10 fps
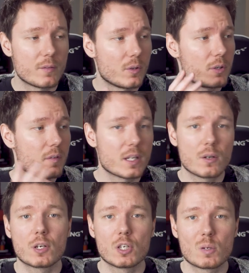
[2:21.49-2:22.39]
If you only do
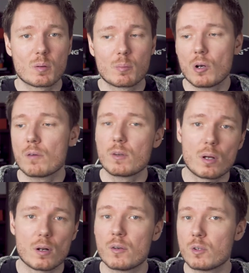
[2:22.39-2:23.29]
video, you can do Premiere Pro. If you
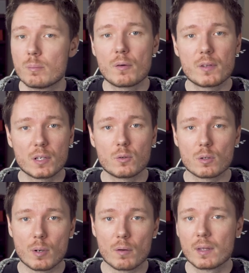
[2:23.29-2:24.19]
wanna know how to do them both, you can do
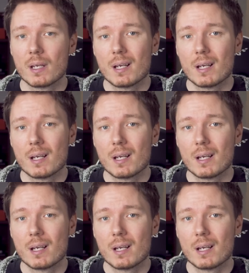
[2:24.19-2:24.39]
them both.